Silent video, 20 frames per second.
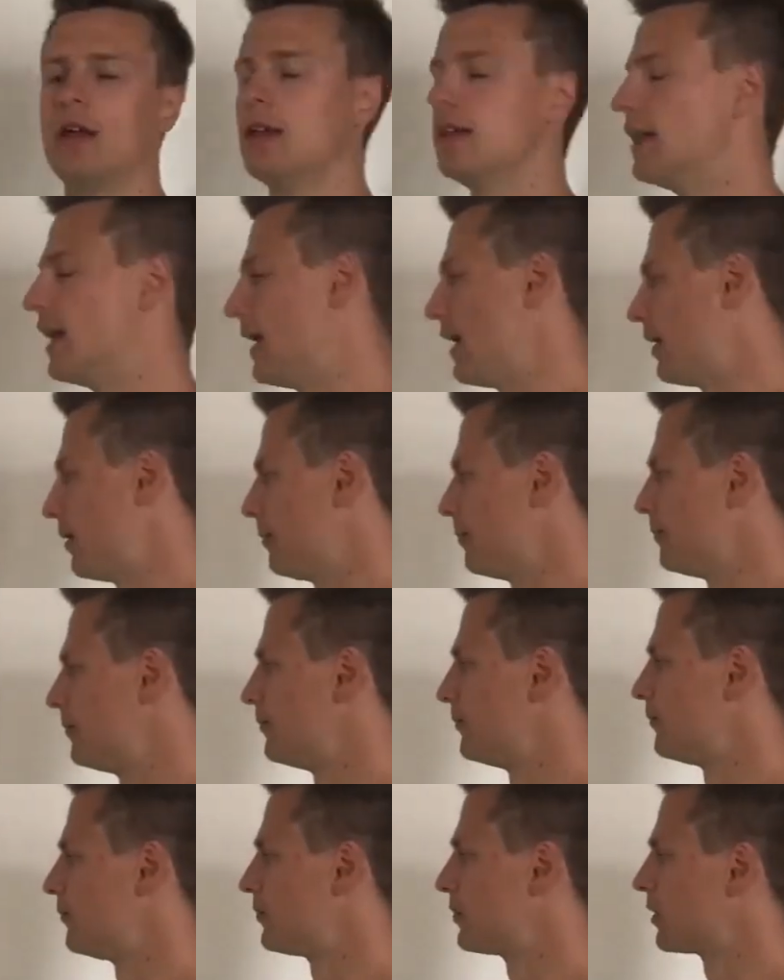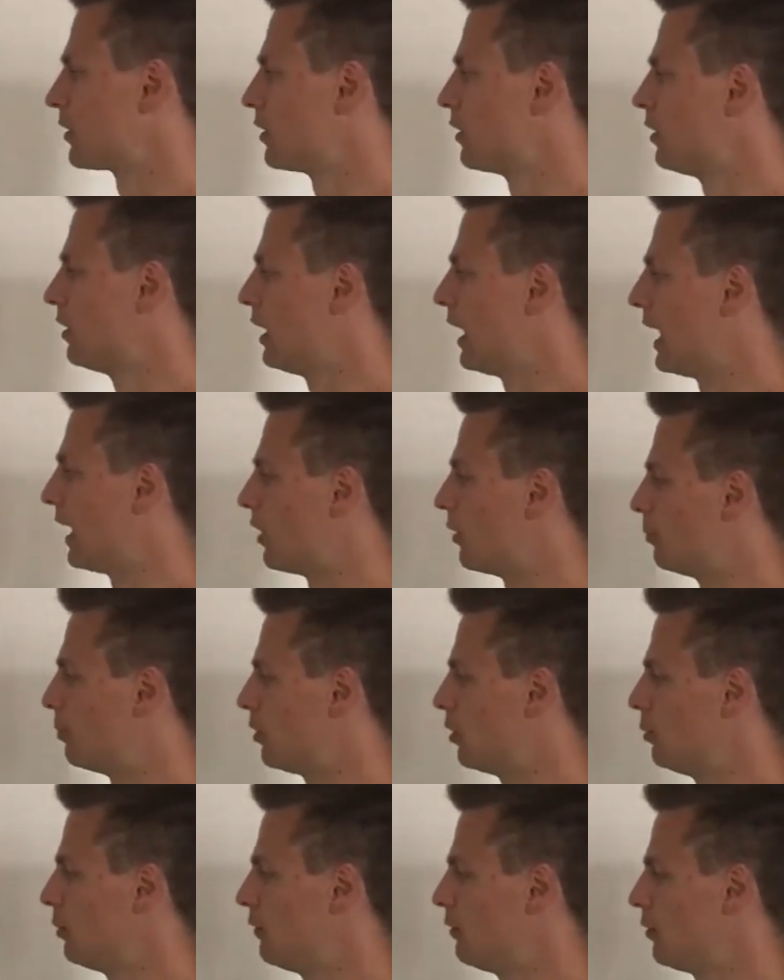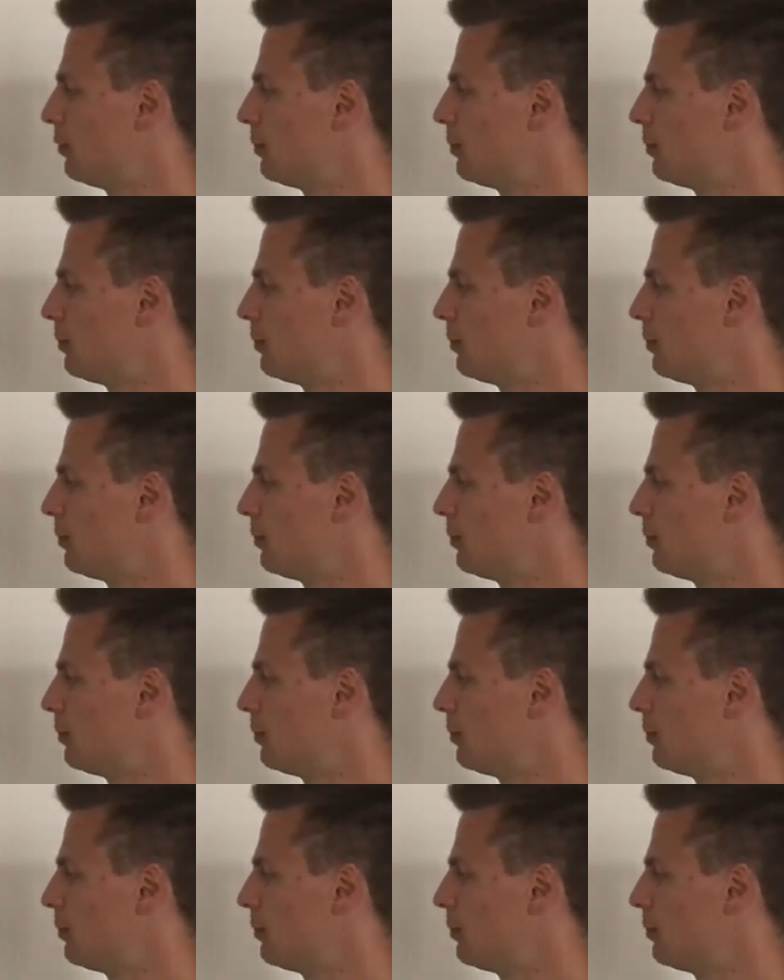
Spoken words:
there. At the bottom of the